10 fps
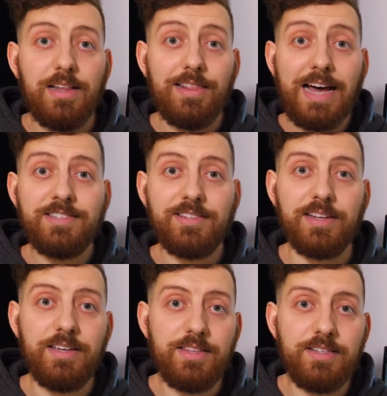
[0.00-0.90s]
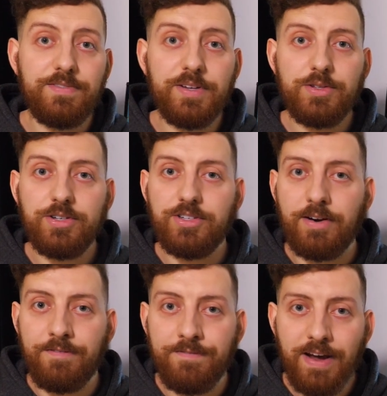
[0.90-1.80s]
Lastly, these filters
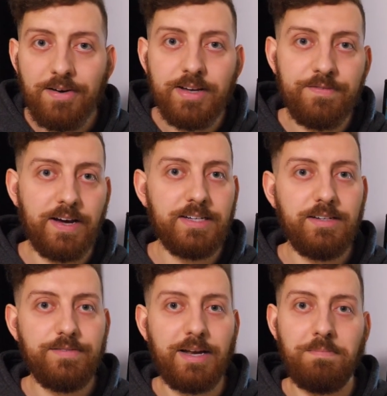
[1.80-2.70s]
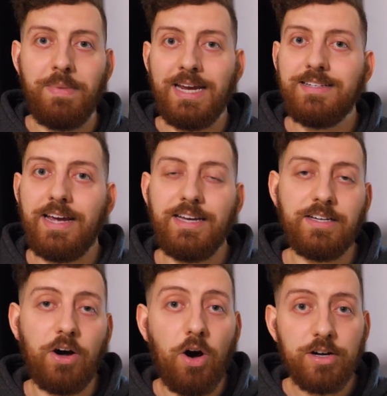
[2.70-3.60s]
are very effective at
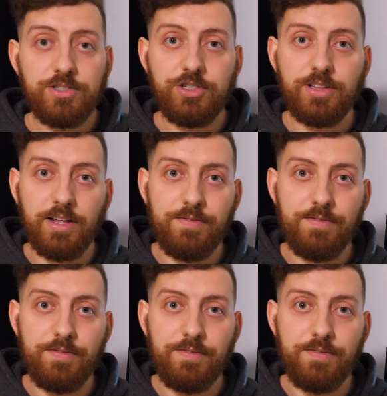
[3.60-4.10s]
maintaining oxygen